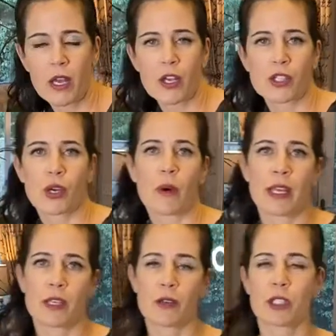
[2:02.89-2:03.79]
So I
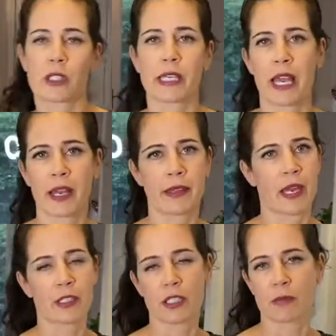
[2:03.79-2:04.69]
usually add
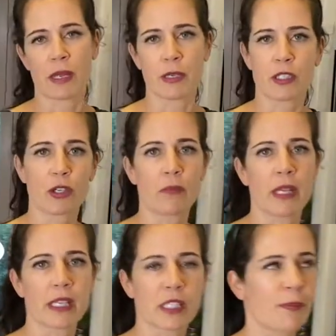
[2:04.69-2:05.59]
that just maybe 2
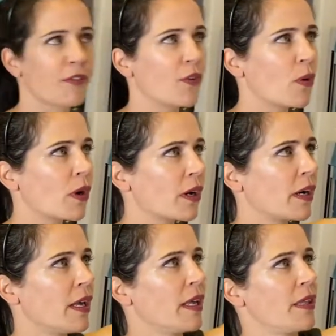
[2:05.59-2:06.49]
minutes before
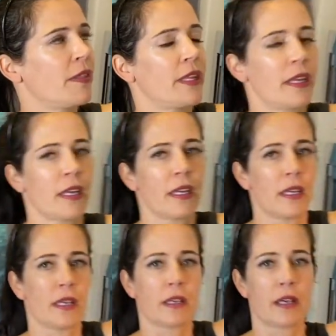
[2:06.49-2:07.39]
the
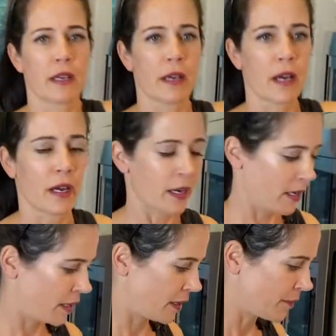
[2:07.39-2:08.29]

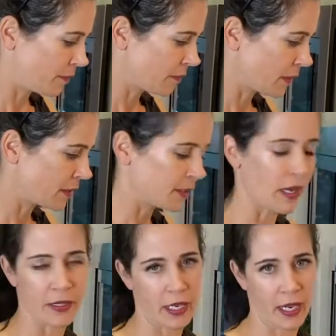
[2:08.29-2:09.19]

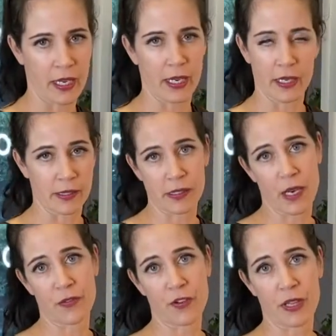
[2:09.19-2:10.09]
sauteing is done
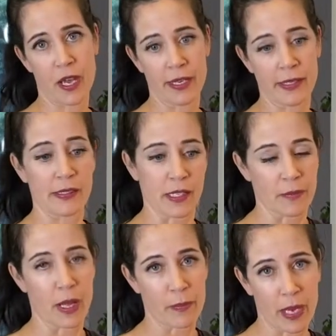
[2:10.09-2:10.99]
for the onions and
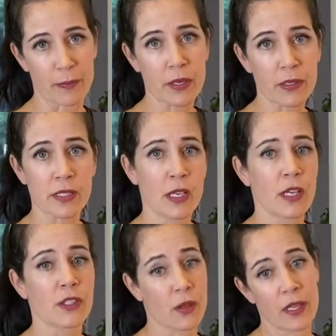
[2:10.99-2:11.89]
bell peppers
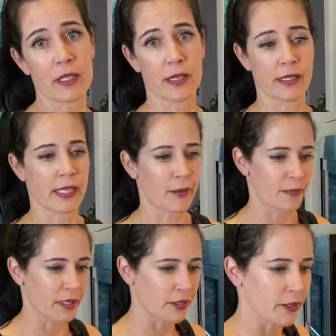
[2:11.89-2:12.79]
so that it doesn't get
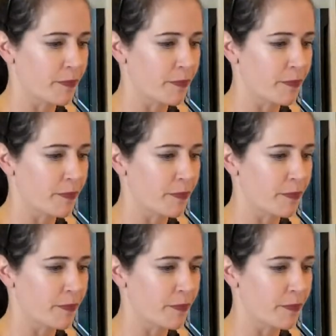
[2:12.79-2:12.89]
bitter.